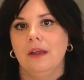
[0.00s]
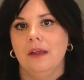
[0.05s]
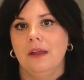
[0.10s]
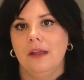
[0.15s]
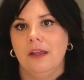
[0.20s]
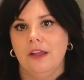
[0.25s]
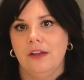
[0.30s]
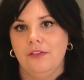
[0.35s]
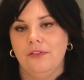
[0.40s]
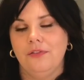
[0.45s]

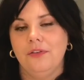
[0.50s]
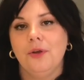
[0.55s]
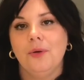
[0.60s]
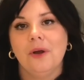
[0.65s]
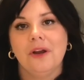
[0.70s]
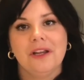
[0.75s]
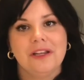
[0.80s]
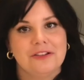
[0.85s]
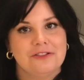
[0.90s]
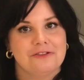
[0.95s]
If you
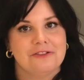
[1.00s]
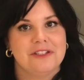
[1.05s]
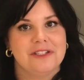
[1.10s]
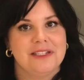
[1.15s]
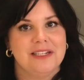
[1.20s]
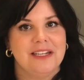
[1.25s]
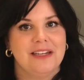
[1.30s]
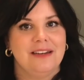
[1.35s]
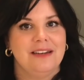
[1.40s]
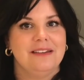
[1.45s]
are
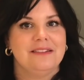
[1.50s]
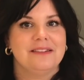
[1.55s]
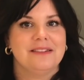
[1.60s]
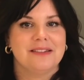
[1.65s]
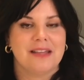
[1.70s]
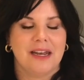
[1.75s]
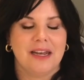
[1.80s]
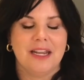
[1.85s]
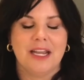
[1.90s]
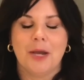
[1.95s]
interested in
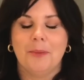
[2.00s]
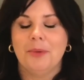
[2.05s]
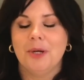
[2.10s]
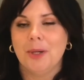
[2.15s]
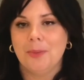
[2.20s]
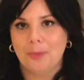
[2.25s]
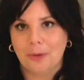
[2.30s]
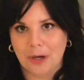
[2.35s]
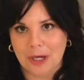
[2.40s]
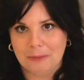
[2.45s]
setting up an
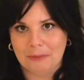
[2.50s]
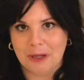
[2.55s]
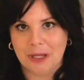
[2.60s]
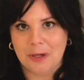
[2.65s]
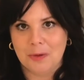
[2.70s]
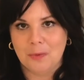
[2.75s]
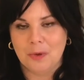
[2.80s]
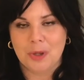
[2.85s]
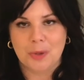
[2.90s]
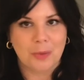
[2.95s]

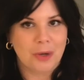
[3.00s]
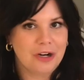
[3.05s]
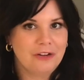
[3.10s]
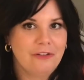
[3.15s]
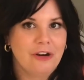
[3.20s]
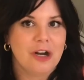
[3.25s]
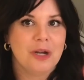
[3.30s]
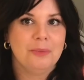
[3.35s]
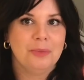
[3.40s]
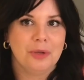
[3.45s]
appointment with one of
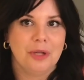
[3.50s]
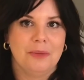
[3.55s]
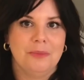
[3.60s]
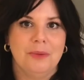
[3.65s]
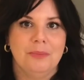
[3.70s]
our employment